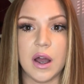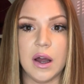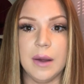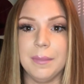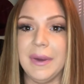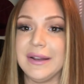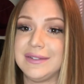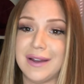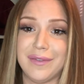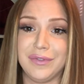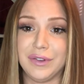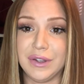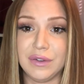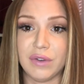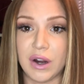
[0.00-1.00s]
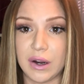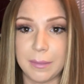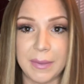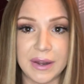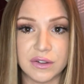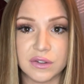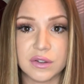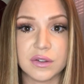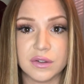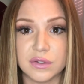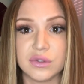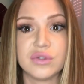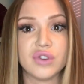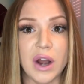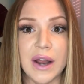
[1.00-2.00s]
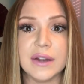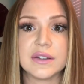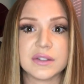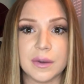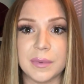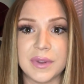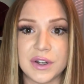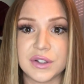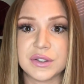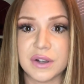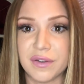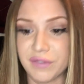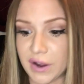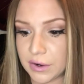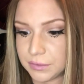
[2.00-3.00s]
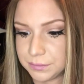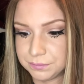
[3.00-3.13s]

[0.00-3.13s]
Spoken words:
I definitely recommend trying some of their stuff out.